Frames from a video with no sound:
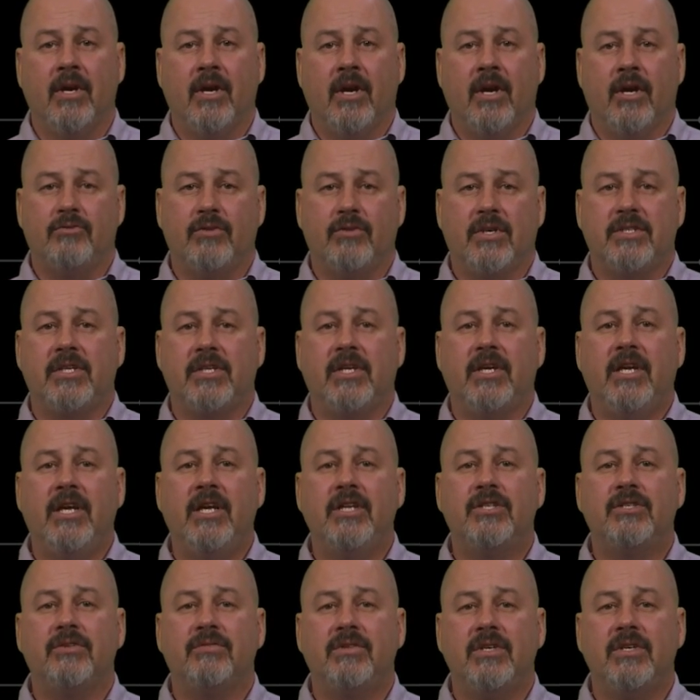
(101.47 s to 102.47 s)
Addressing
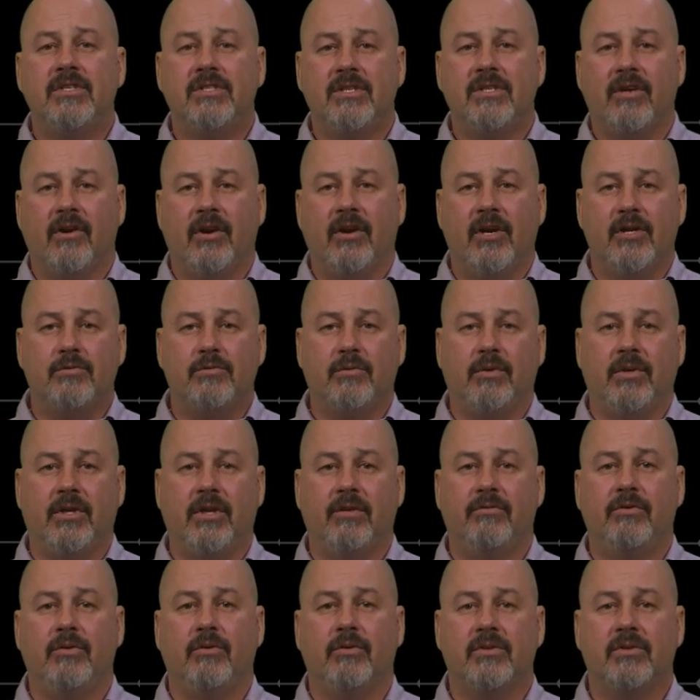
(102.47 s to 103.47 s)
each of these areas will
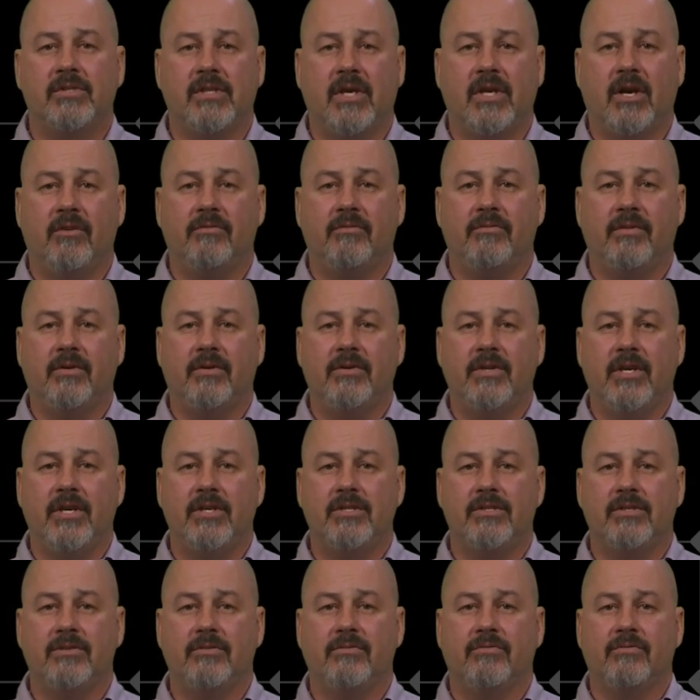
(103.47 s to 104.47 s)
give you a sound
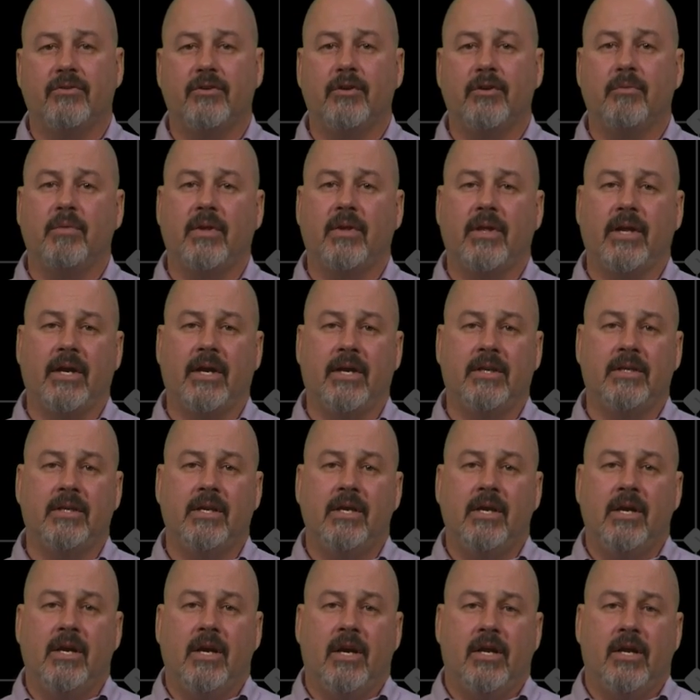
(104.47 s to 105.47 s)
foundation for your plan
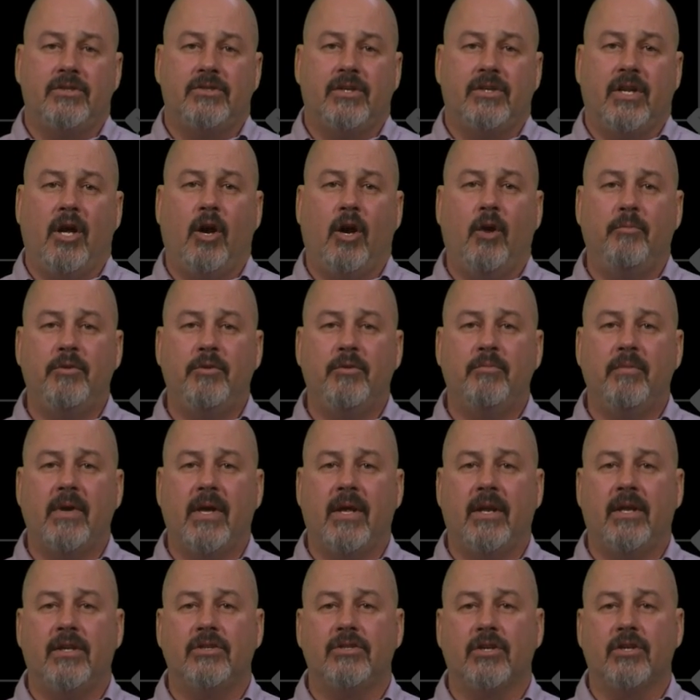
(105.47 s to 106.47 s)
and should help you
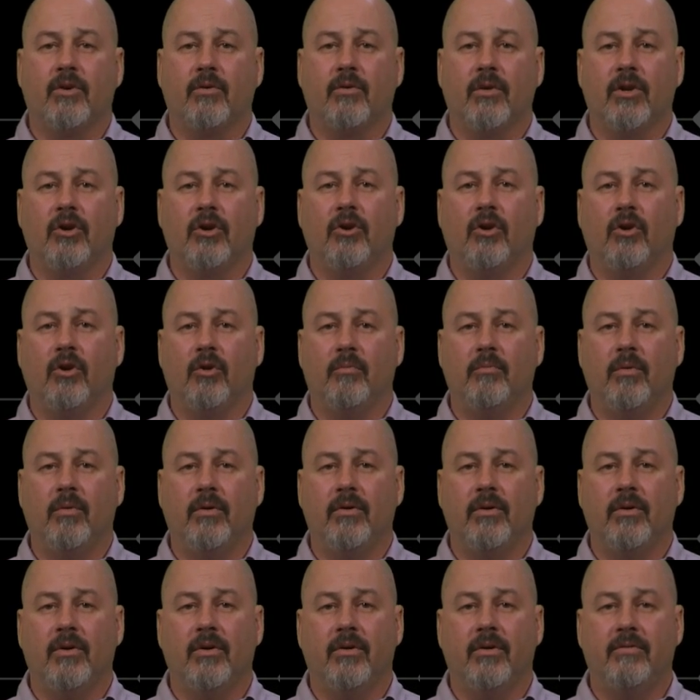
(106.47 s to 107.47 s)
manage a critical
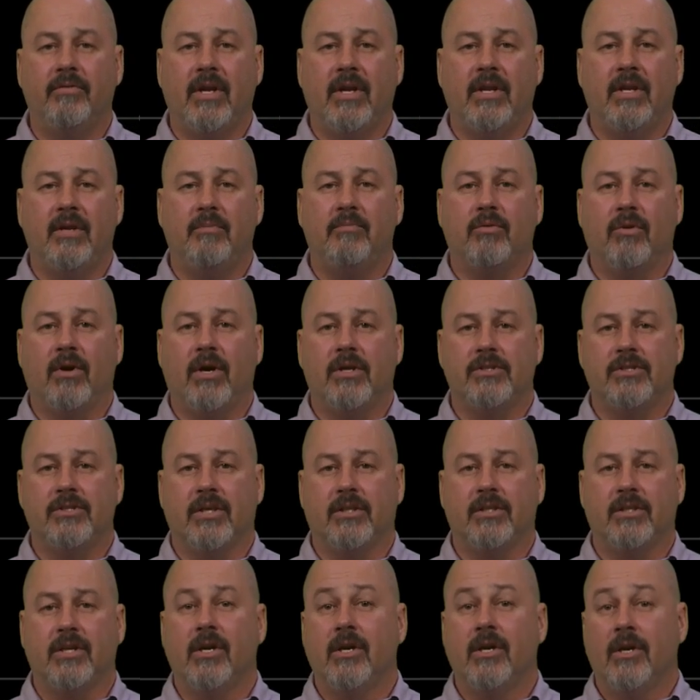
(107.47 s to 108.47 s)
component of any
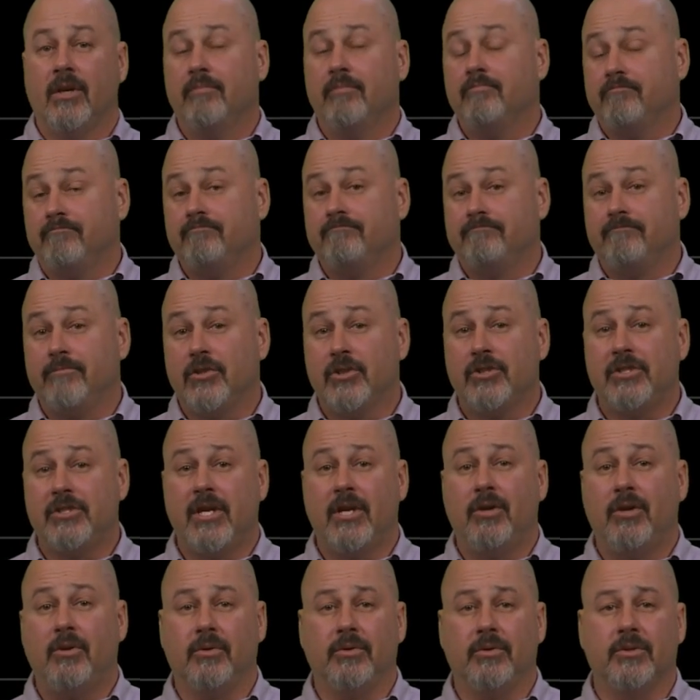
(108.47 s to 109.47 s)
project, your
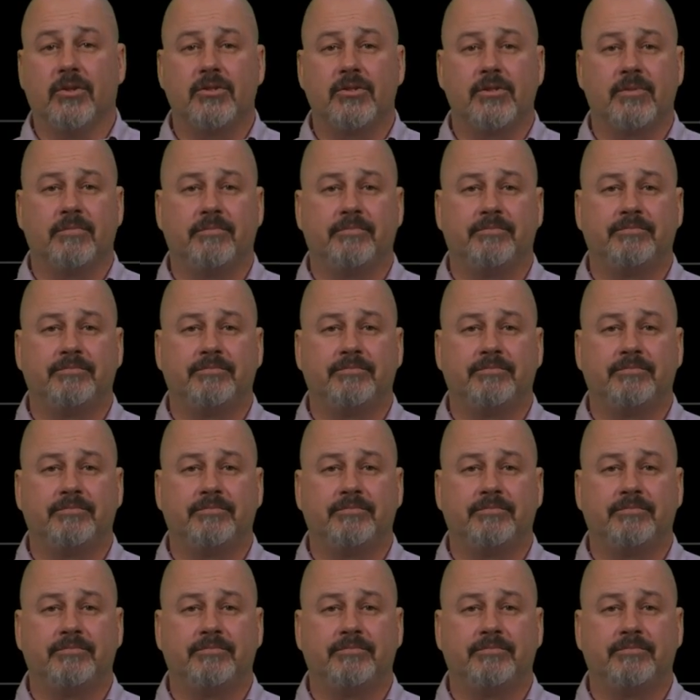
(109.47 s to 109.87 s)
stakeholders.